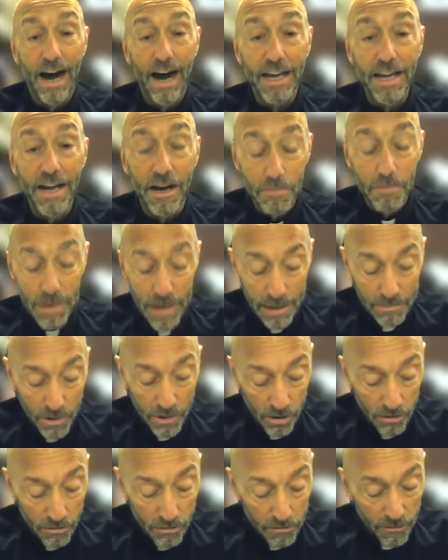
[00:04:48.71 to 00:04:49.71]
young
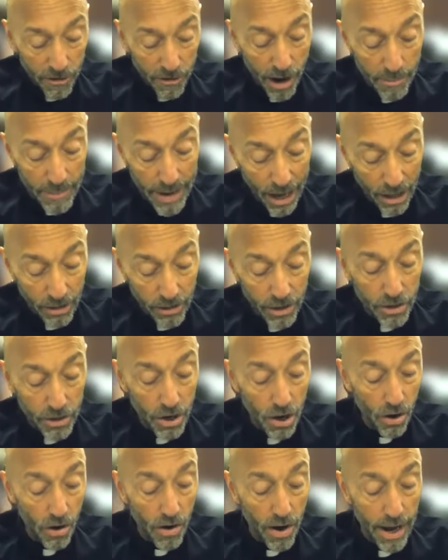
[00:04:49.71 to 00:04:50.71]
people from
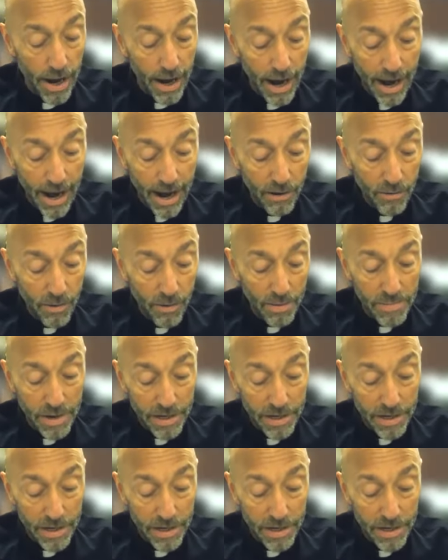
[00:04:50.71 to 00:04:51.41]
Illinois, Iowa,